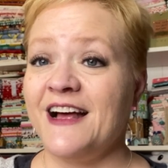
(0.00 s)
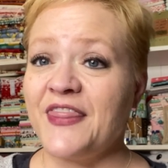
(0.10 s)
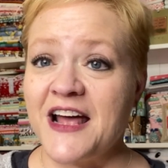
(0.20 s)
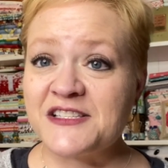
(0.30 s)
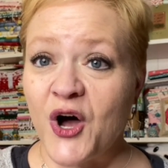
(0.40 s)

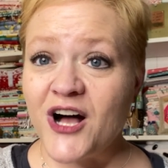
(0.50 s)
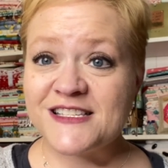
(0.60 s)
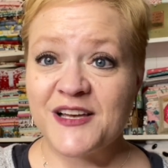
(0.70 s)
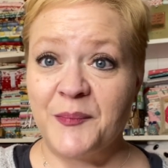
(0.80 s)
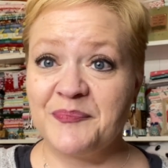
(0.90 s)
That's
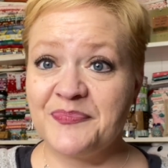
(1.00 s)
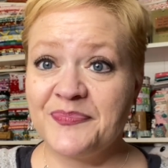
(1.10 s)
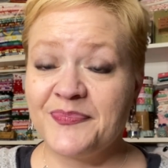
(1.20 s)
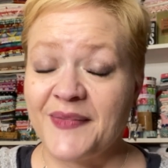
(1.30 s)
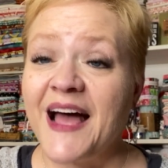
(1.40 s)
awesome.
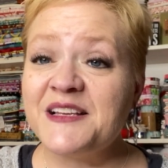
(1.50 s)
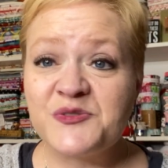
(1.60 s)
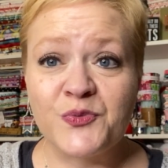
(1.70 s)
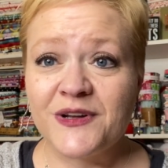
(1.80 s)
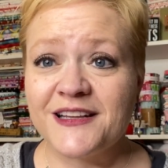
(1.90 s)
That
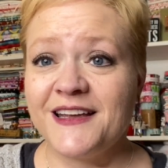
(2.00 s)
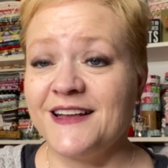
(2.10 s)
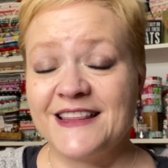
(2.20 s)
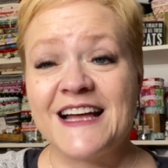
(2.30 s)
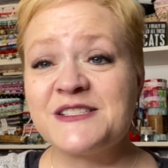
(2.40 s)
is
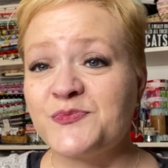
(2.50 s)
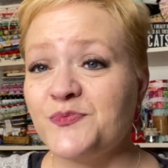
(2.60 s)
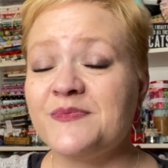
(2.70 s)
really, that's,